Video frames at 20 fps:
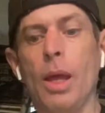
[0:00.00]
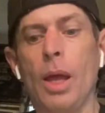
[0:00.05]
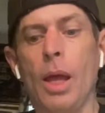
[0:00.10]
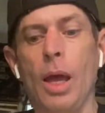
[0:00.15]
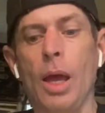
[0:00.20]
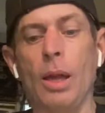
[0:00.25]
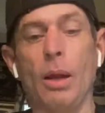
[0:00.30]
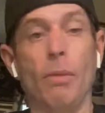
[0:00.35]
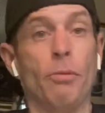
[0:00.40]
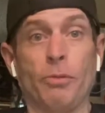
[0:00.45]

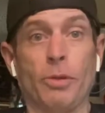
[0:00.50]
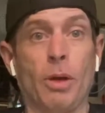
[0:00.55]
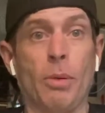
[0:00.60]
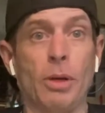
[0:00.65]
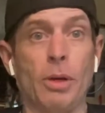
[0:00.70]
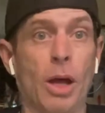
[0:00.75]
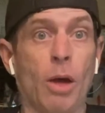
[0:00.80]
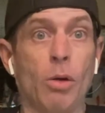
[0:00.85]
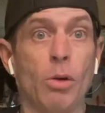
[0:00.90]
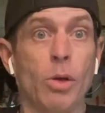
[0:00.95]
And I'm coming
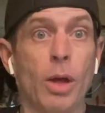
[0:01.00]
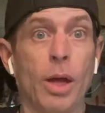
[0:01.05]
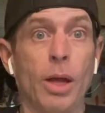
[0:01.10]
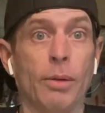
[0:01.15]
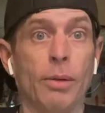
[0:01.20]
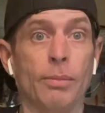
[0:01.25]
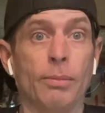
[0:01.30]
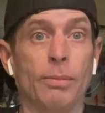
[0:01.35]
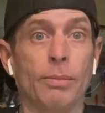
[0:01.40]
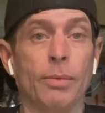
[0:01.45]
out okay.
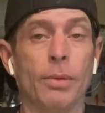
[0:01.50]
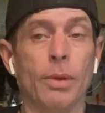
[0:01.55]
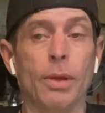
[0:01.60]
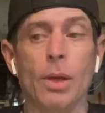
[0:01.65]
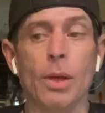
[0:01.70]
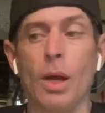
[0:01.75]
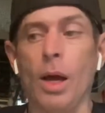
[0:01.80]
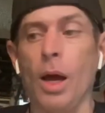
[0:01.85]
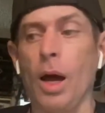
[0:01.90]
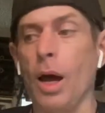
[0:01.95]

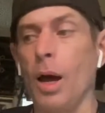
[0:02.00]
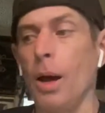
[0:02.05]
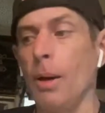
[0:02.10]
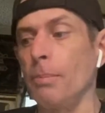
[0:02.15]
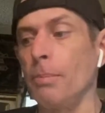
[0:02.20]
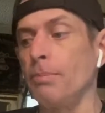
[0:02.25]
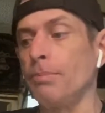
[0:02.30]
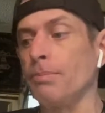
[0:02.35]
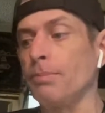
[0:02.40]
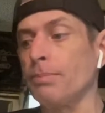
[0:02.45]
Um,